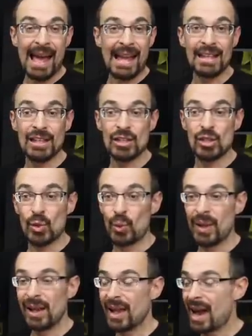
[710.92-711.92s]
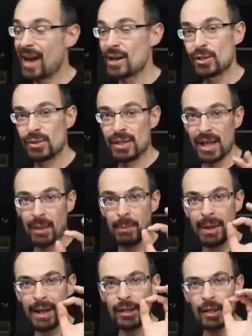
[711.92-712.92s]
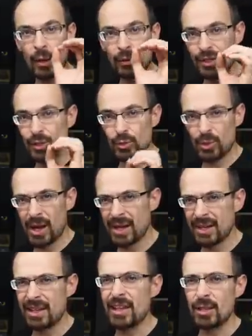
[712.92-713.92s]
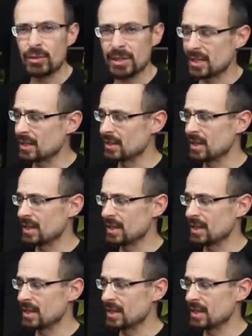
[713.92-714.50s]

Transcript: it is really hard to tell, but I noticed one interesting